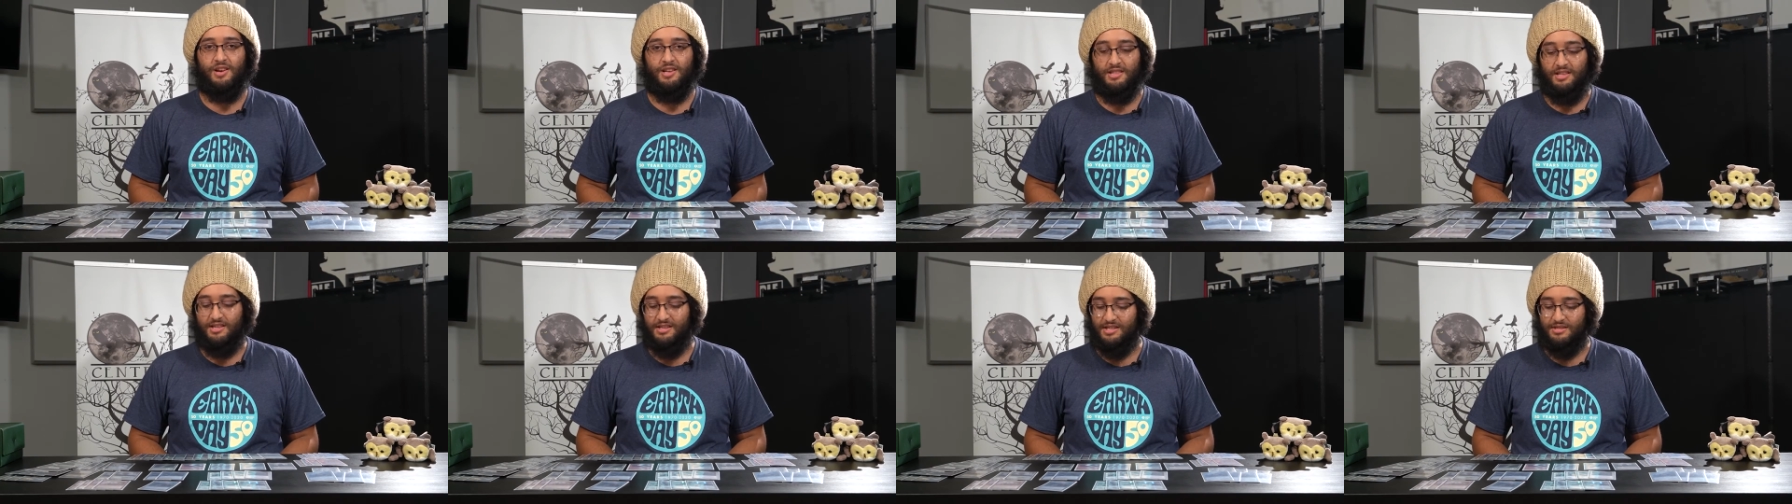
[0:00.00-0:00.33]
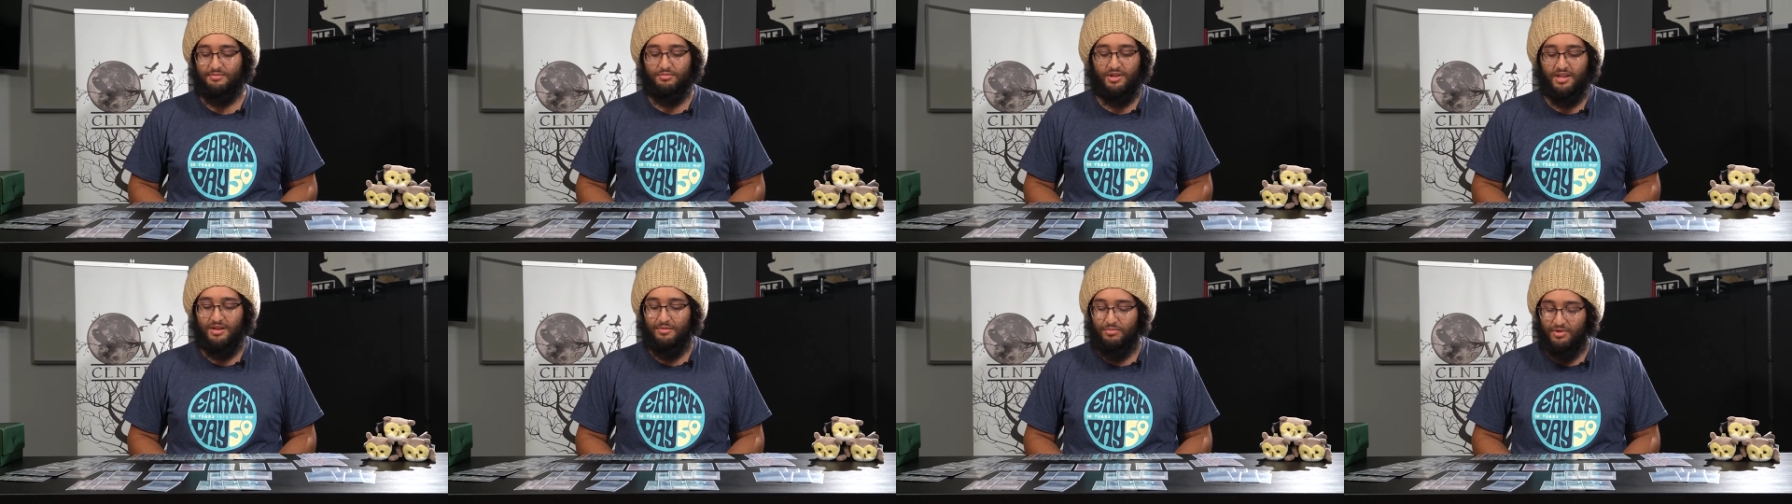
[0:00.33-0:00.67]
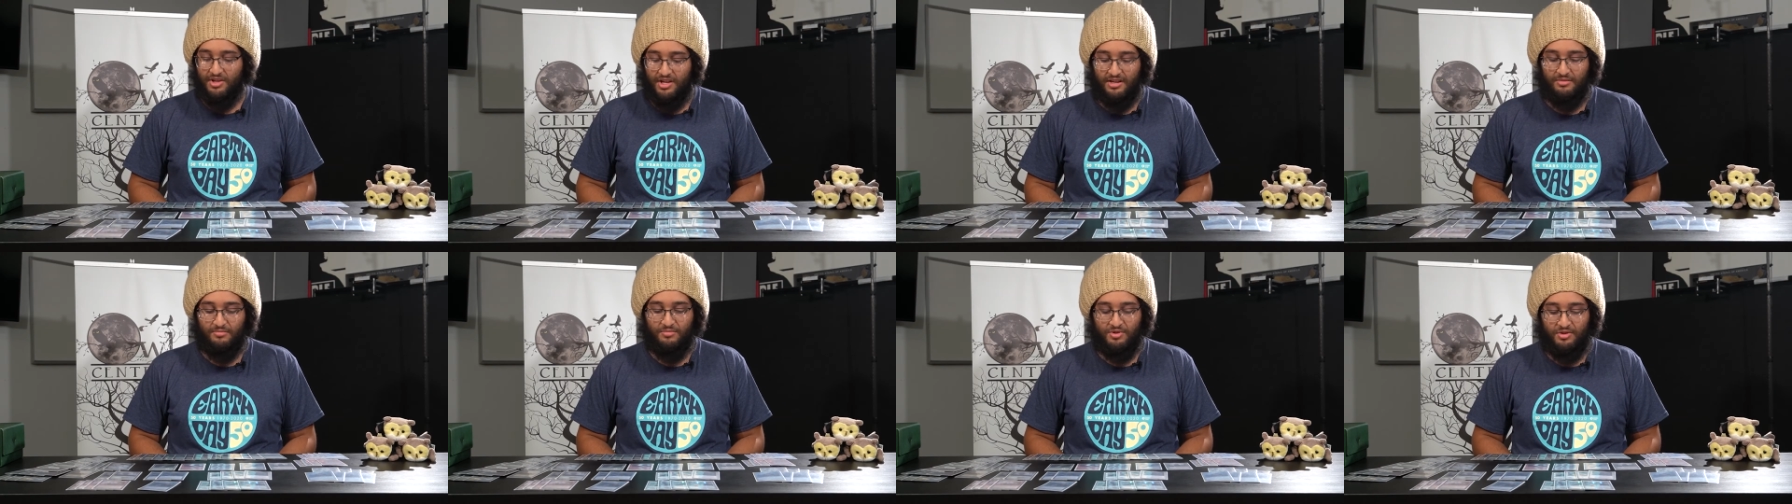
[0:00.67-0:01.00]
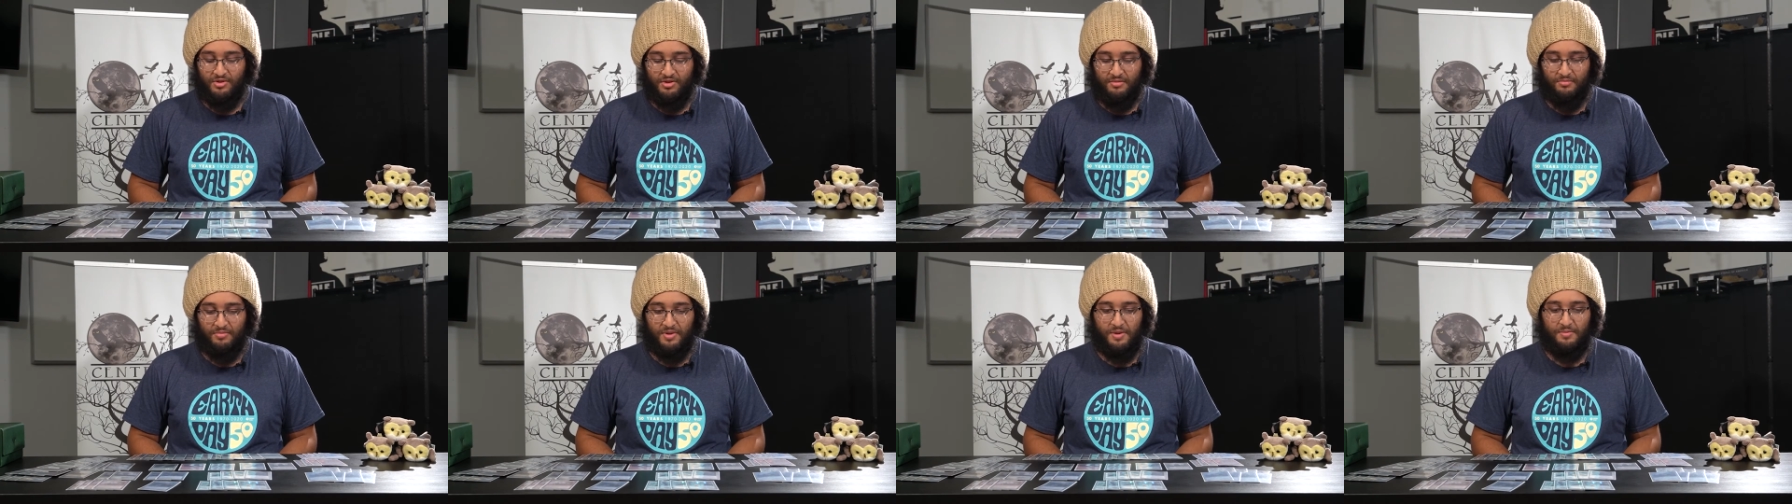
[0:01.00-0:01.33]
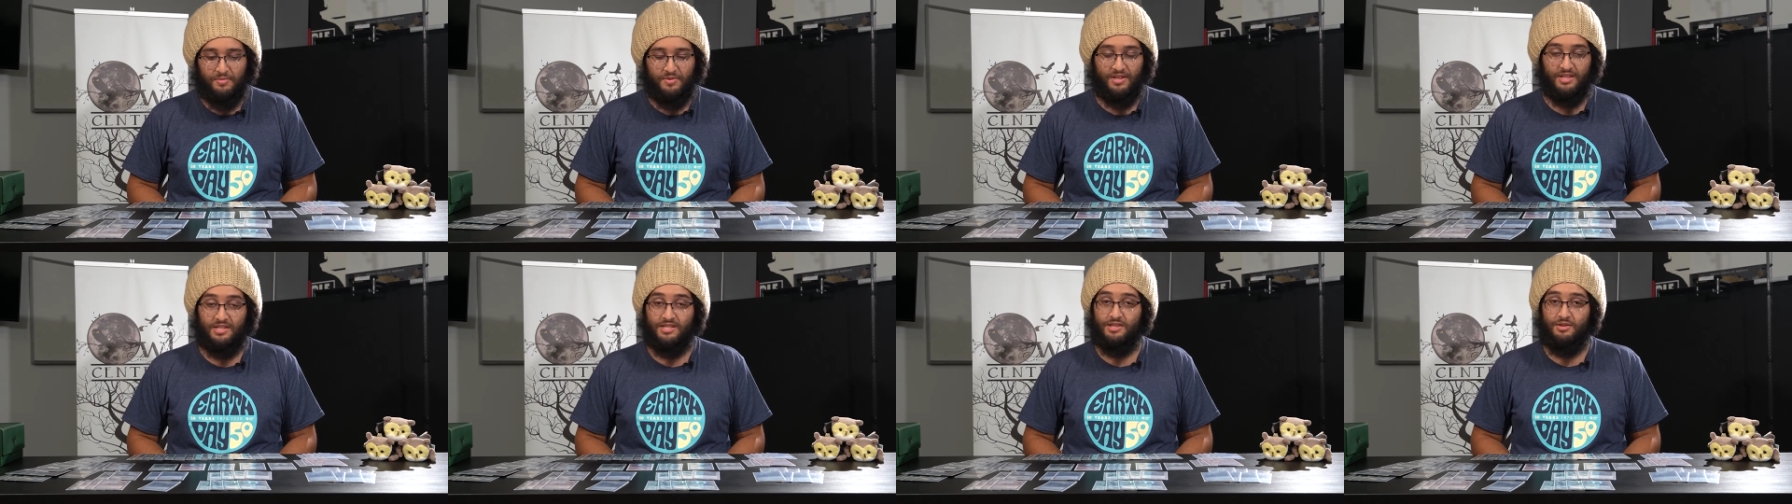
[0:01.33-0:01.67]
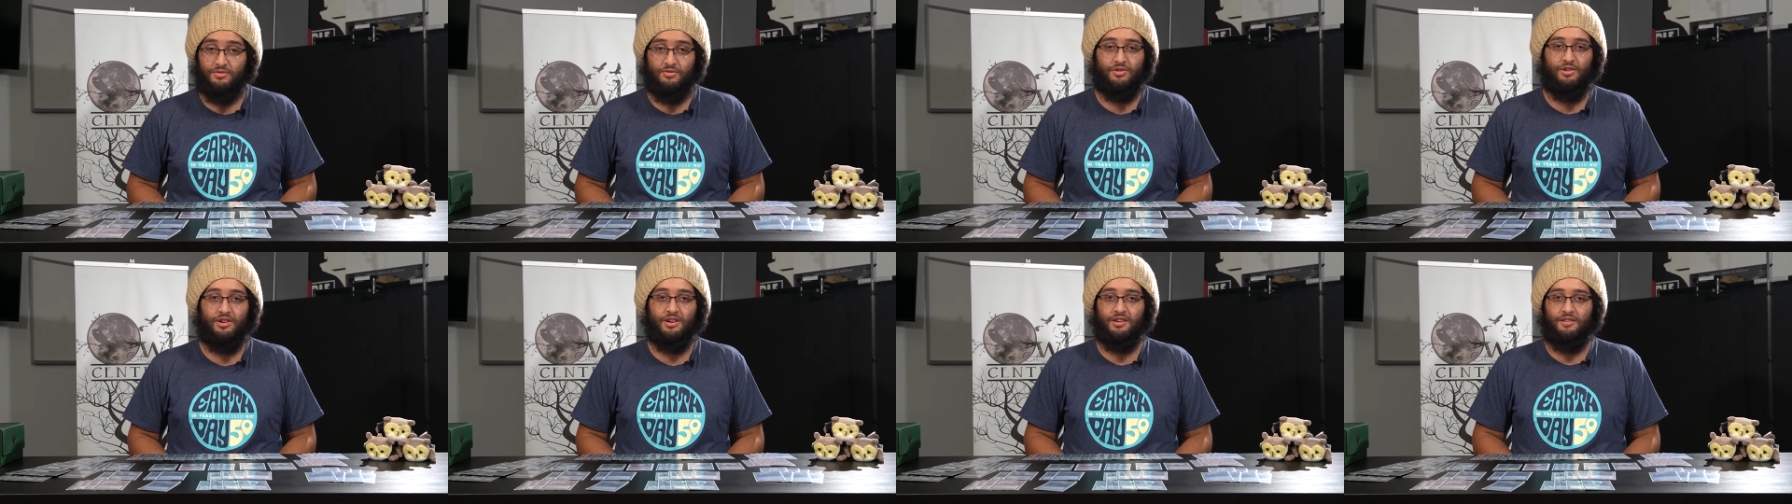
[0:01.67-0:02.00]
and then just play a Blood Moon, and people get
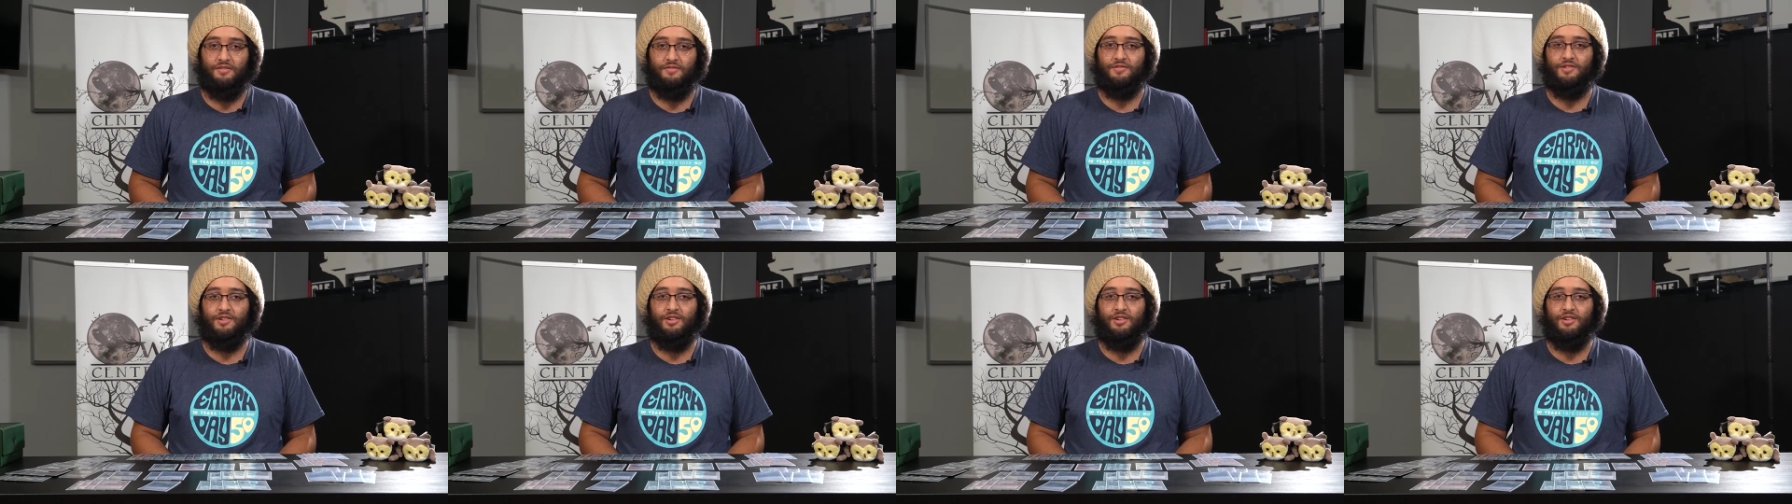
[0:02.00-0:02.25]
so caught off